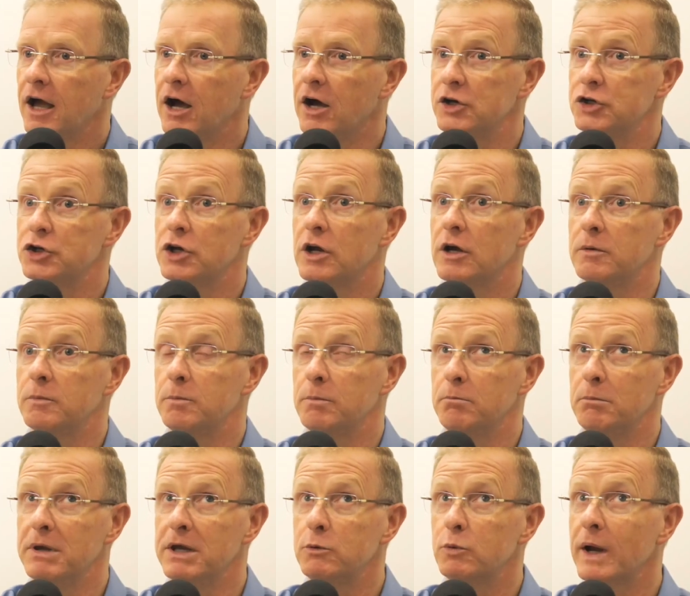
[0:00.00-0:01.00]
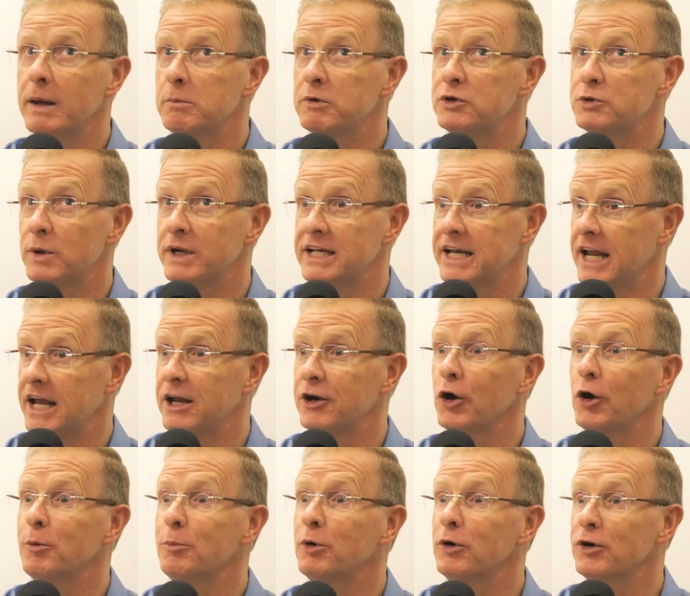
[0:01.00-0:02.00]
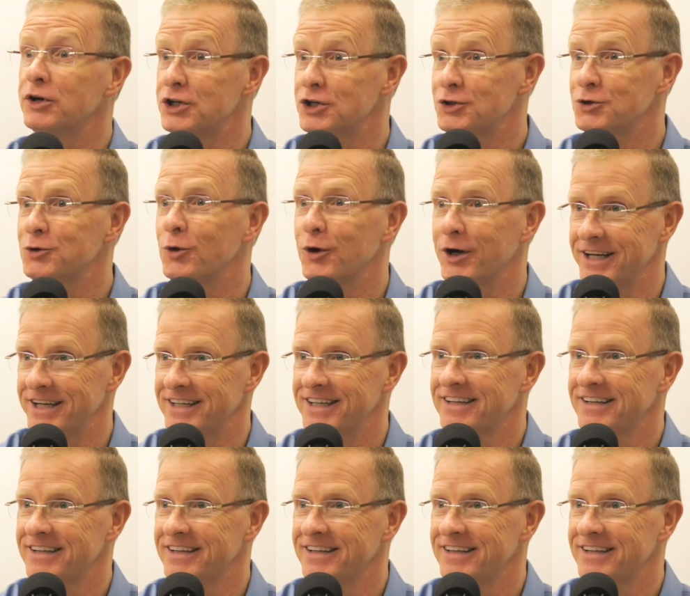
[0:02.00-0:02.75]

Uh, uh, midway between Ann Arbor and Detroit.